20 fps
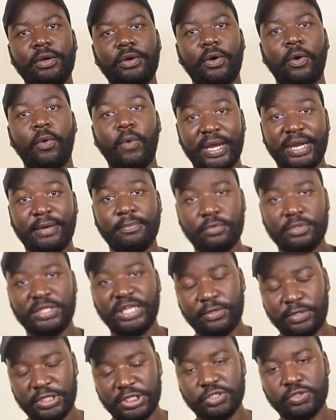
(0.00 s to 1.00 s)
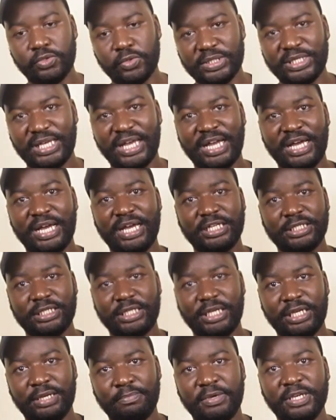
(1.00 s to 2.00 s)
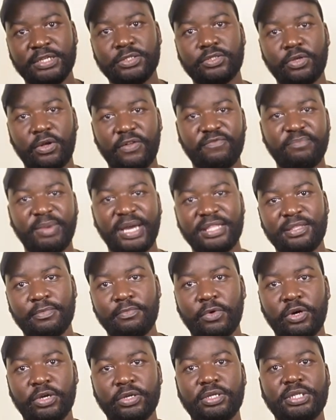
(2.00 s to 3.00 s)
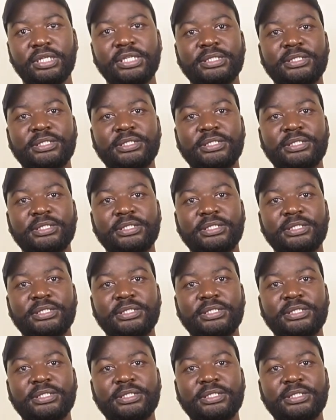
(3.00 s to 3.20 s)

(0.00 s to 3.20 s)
or what are the issues are actually being solved by the model,